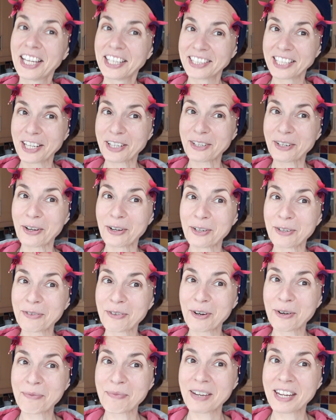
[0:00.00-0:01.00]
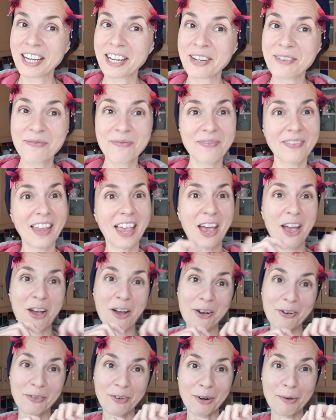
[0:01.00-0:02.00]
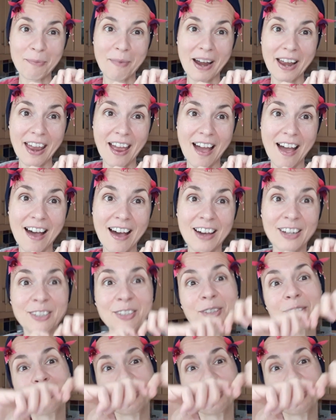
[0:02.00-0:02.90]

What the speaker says: That's all from me, from my heart